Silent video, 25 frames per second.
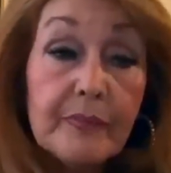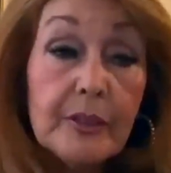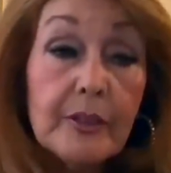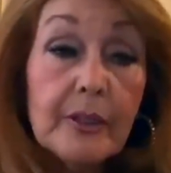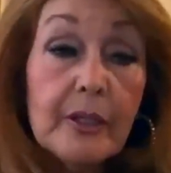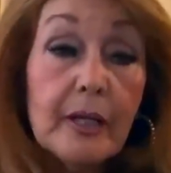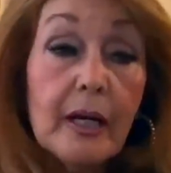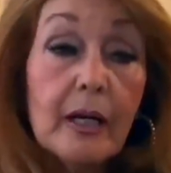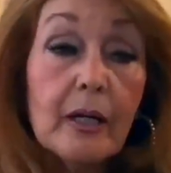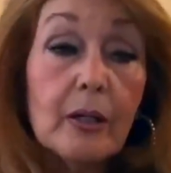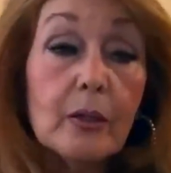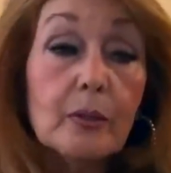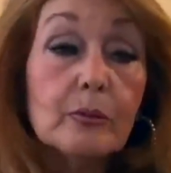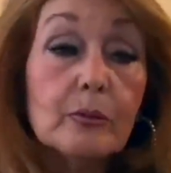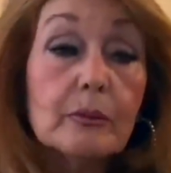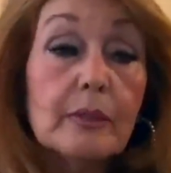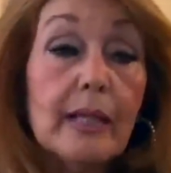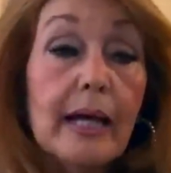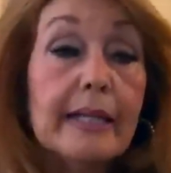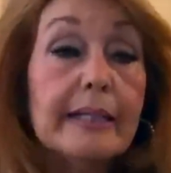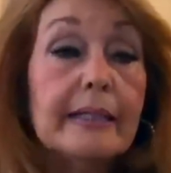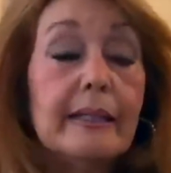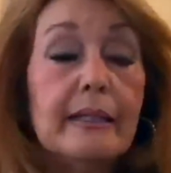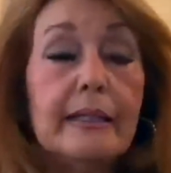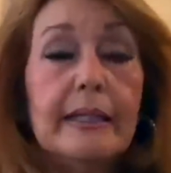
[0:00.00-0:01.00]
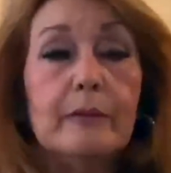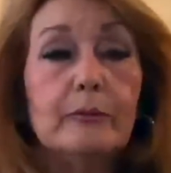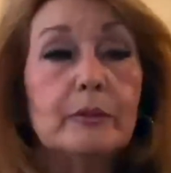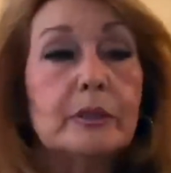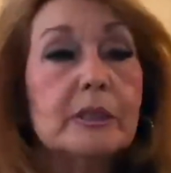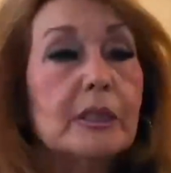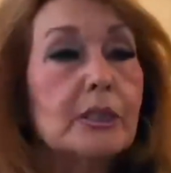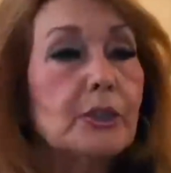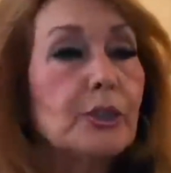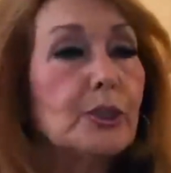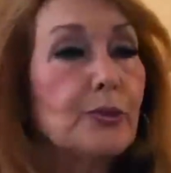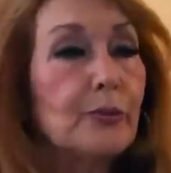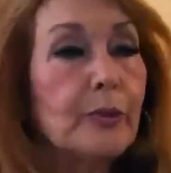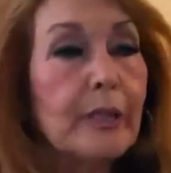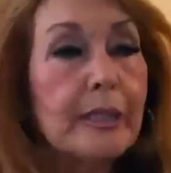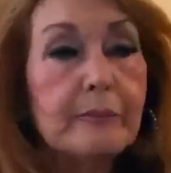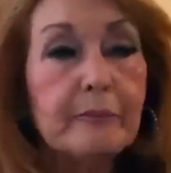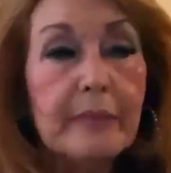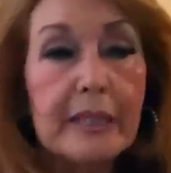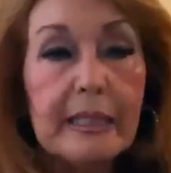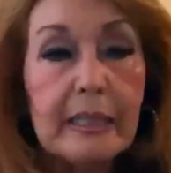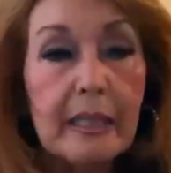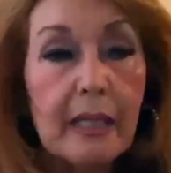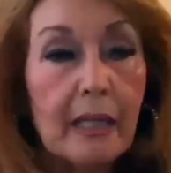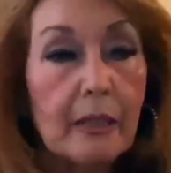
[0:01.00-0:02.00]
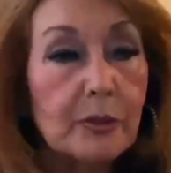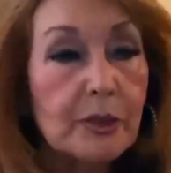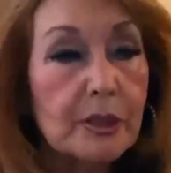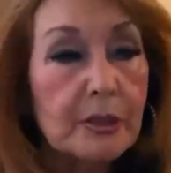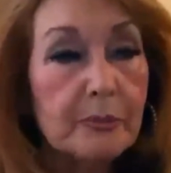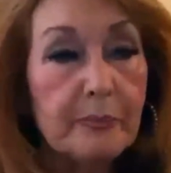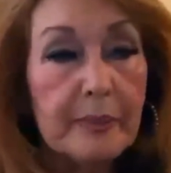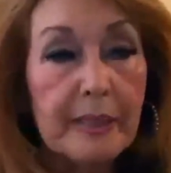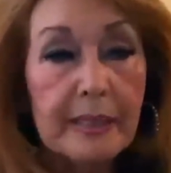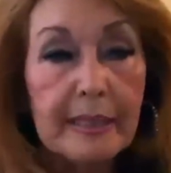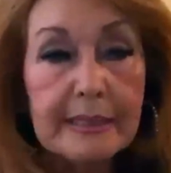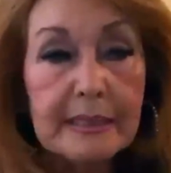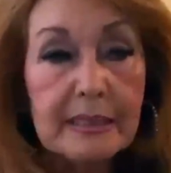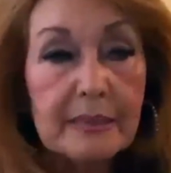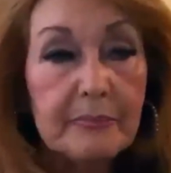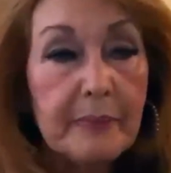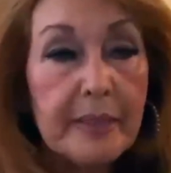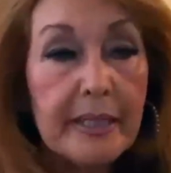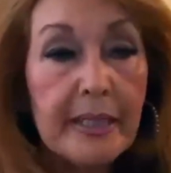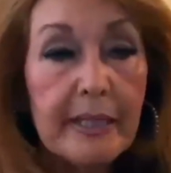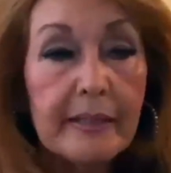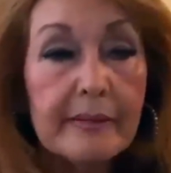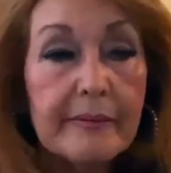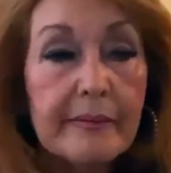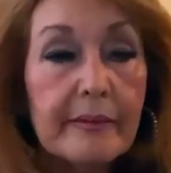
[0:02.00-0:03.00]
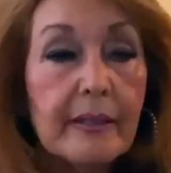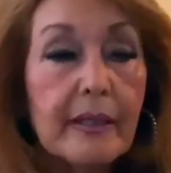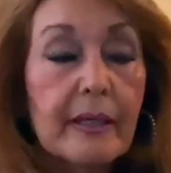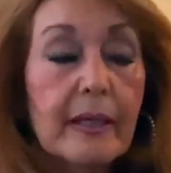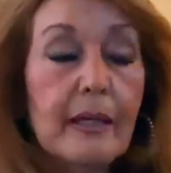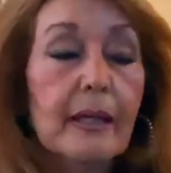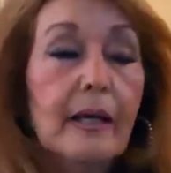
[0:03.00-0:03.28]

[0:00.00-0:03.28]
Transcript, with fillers: you know, like he was extremely close to Billy Smith.